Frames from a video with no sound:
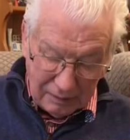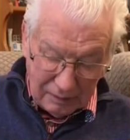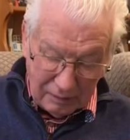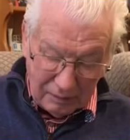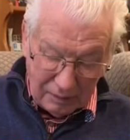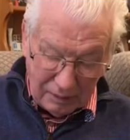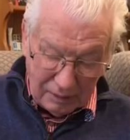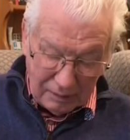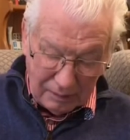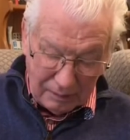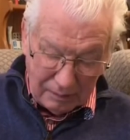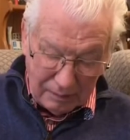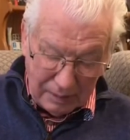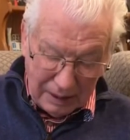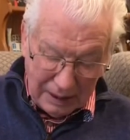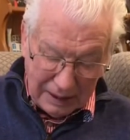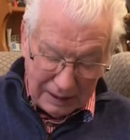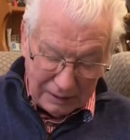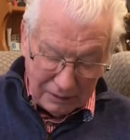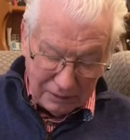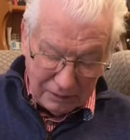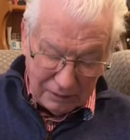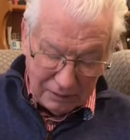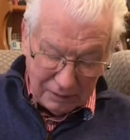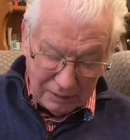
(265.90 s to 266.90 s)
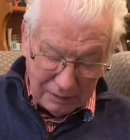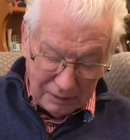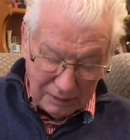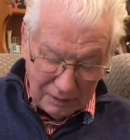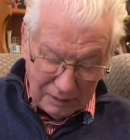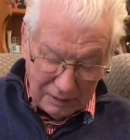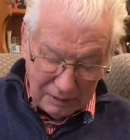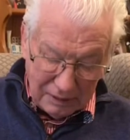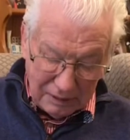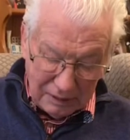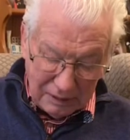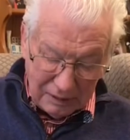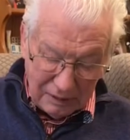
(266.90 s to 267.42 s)
what manner
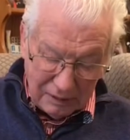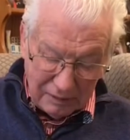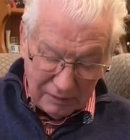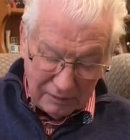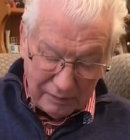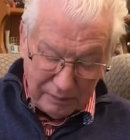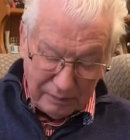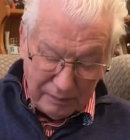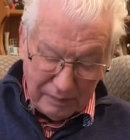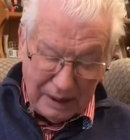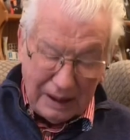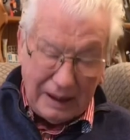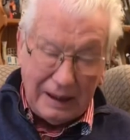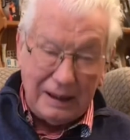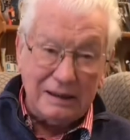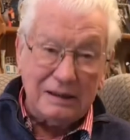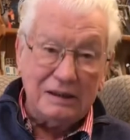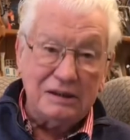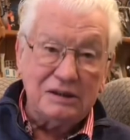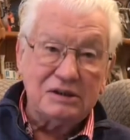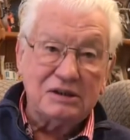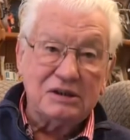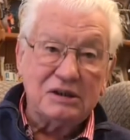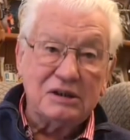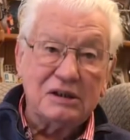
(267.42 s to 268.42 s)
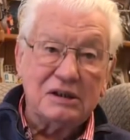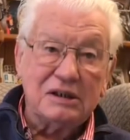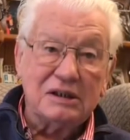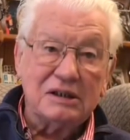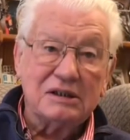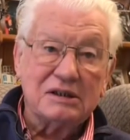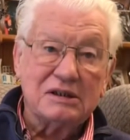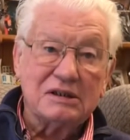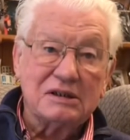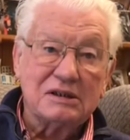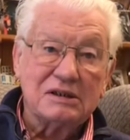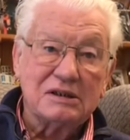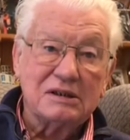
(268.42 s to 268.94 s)
of man is
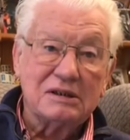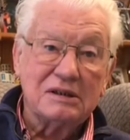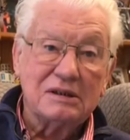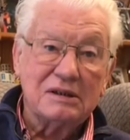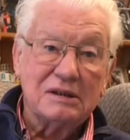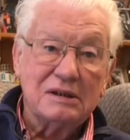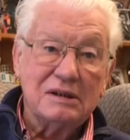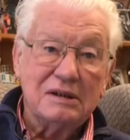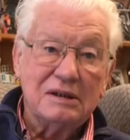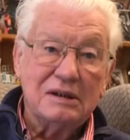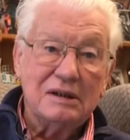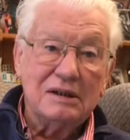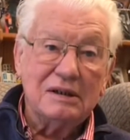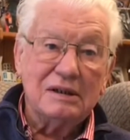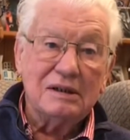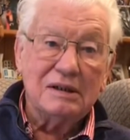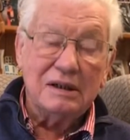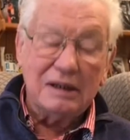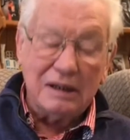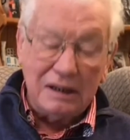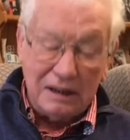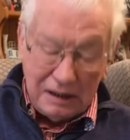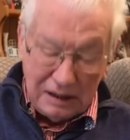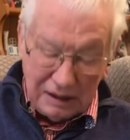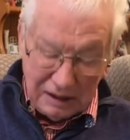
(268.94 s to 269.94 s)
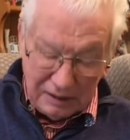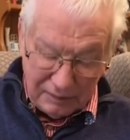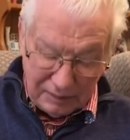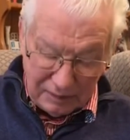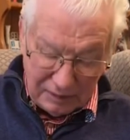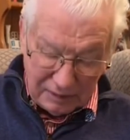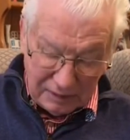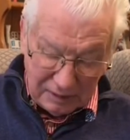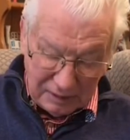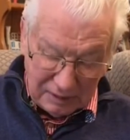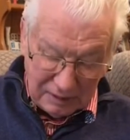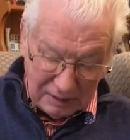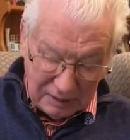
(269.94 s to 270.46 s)
this, that
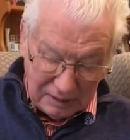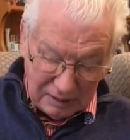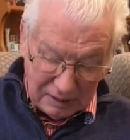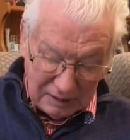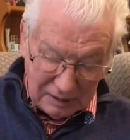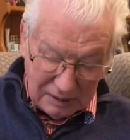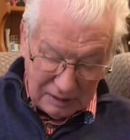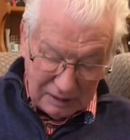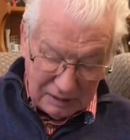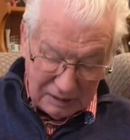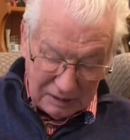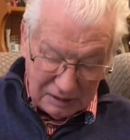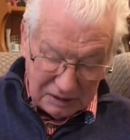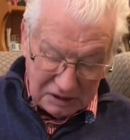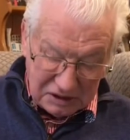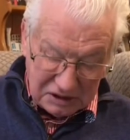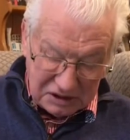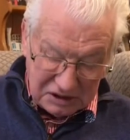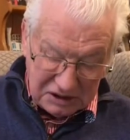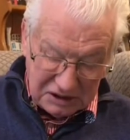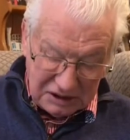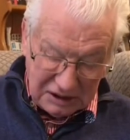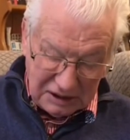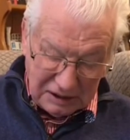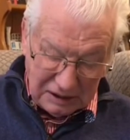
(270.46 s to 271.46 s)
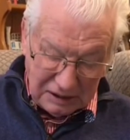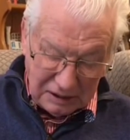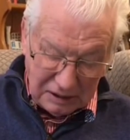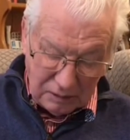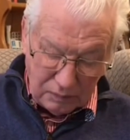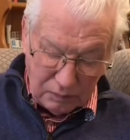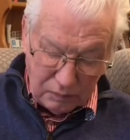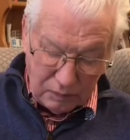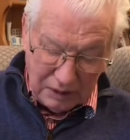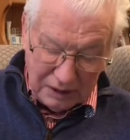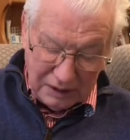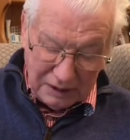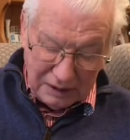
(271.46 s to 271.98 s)
even the sea, the
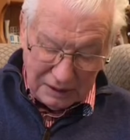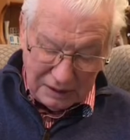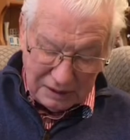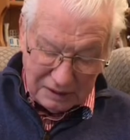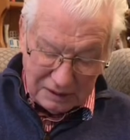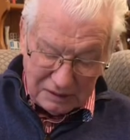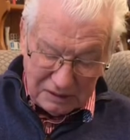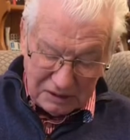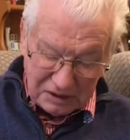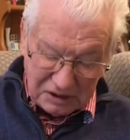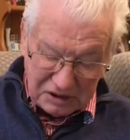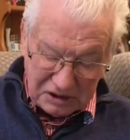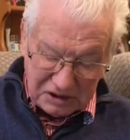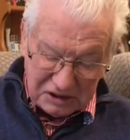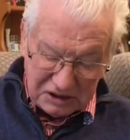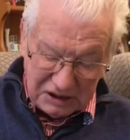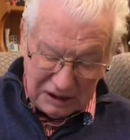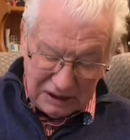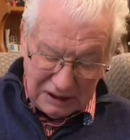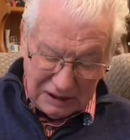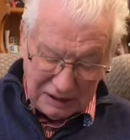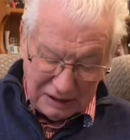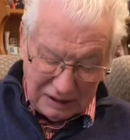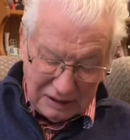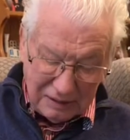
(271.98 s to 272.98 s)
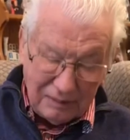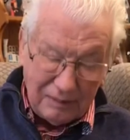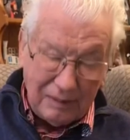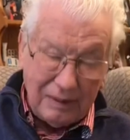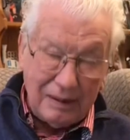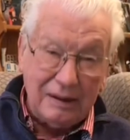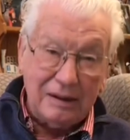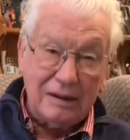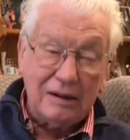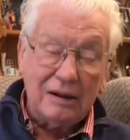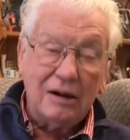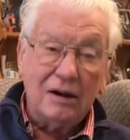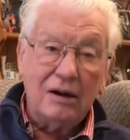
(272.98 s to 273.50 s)
wind and the sea
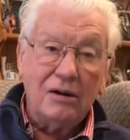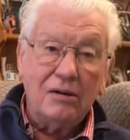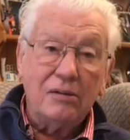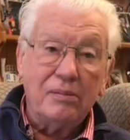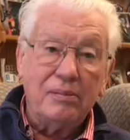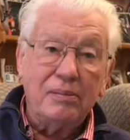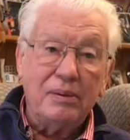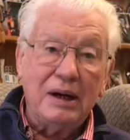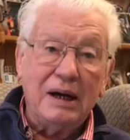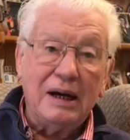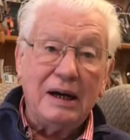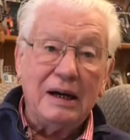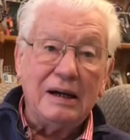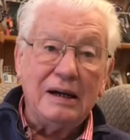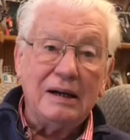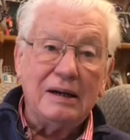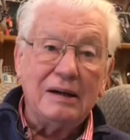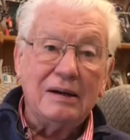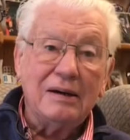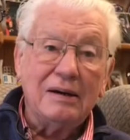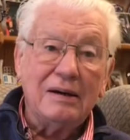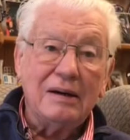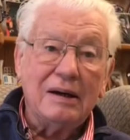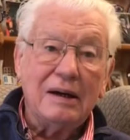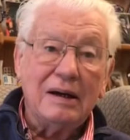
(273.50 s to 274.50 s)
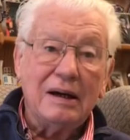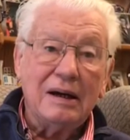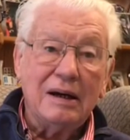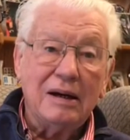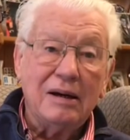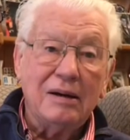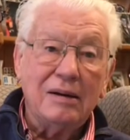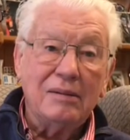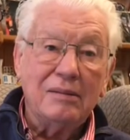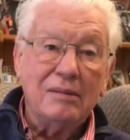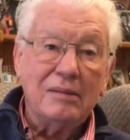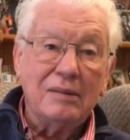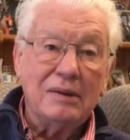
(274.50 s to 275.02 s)
obey
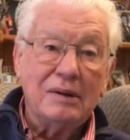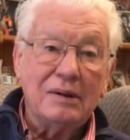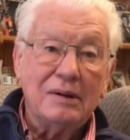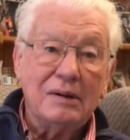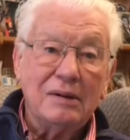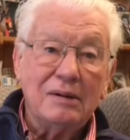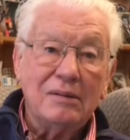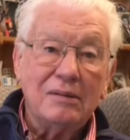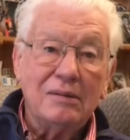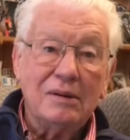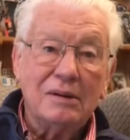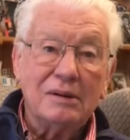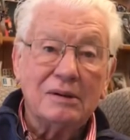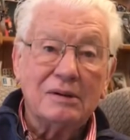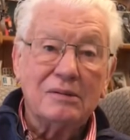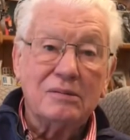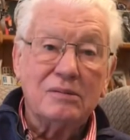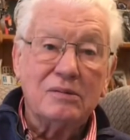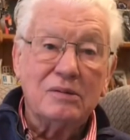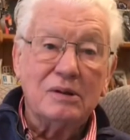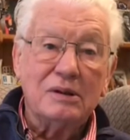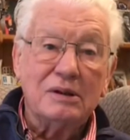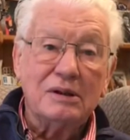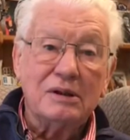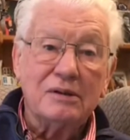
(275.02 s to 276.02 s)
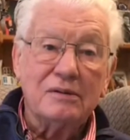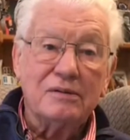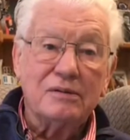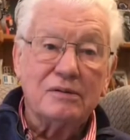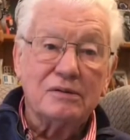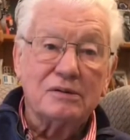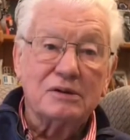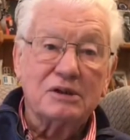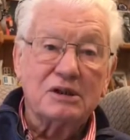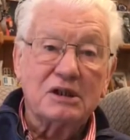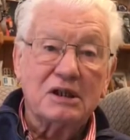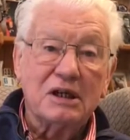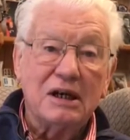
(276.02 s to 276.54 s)
him? What a
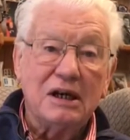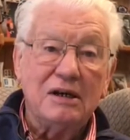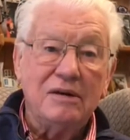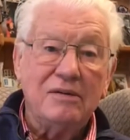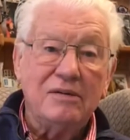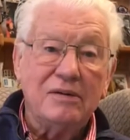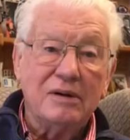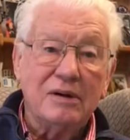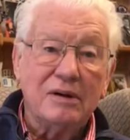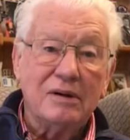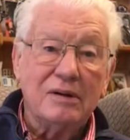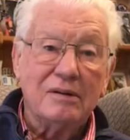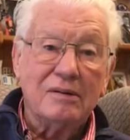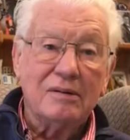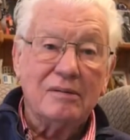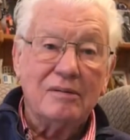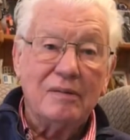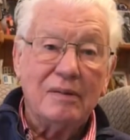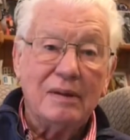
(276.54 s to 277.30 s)
wonderful Saviour.